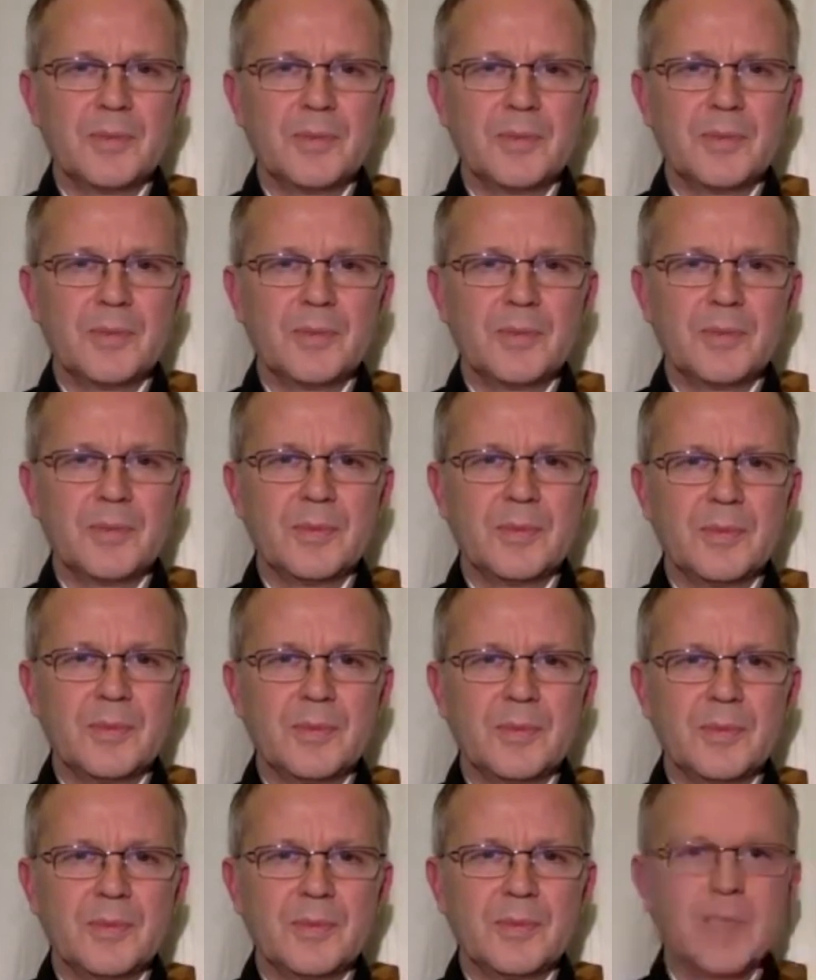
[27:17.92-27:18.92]

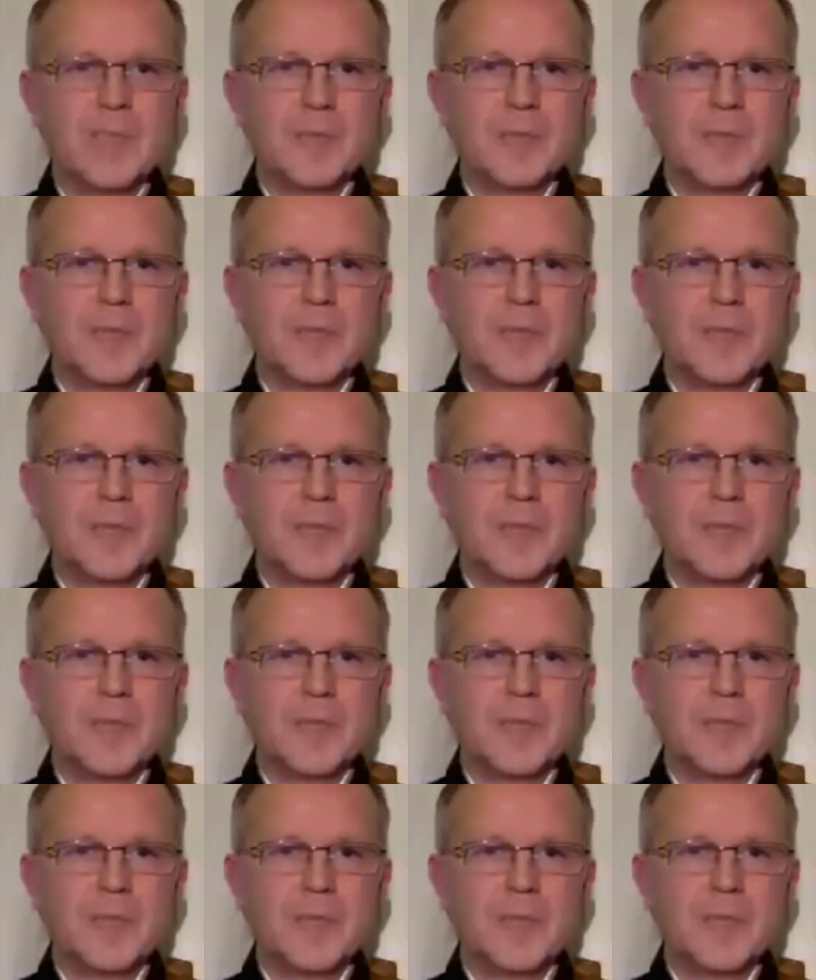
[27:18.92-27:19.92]
baby playing
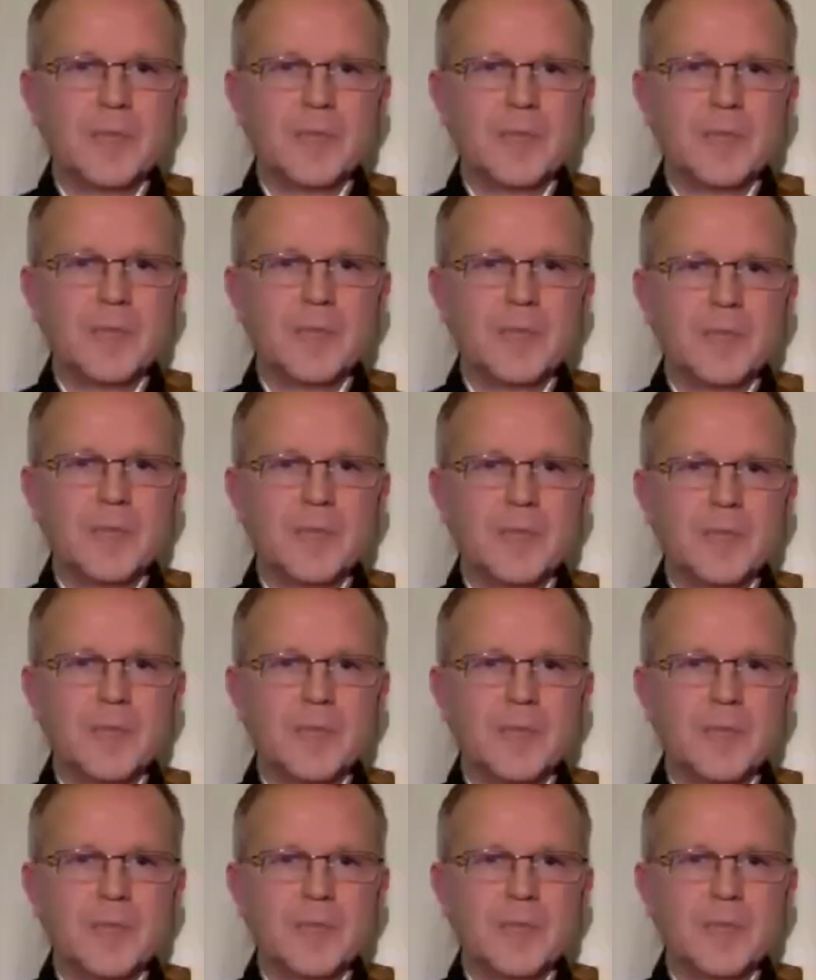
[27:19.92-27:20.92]
with uh,
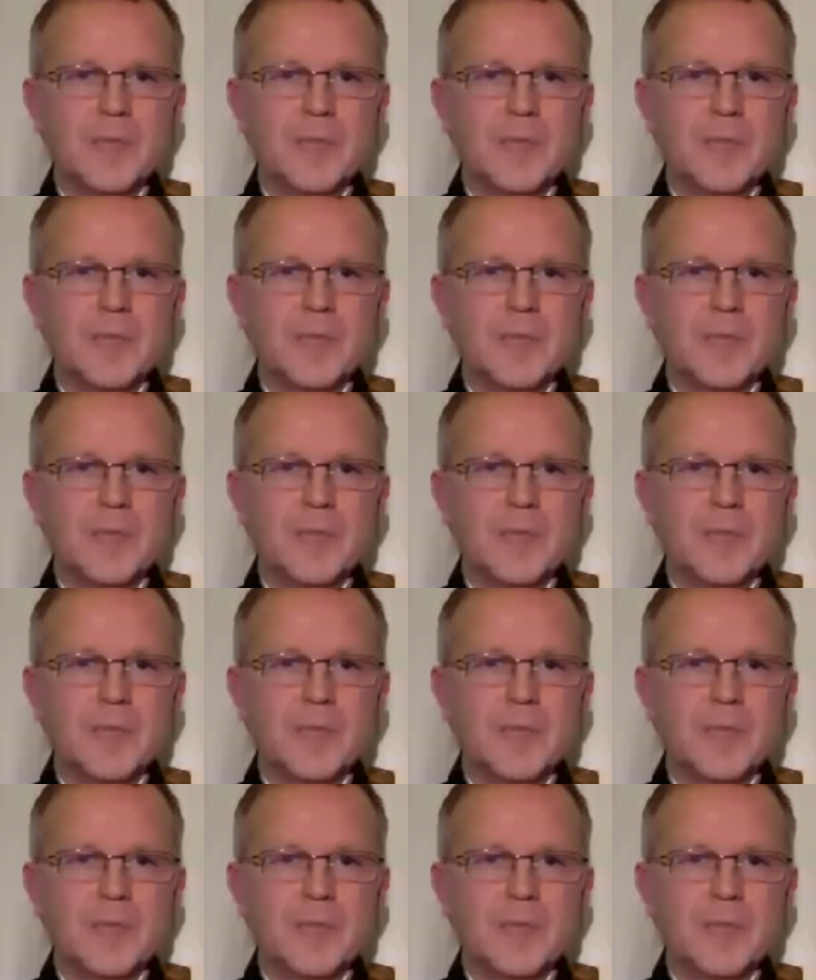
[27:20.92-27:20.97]
fire.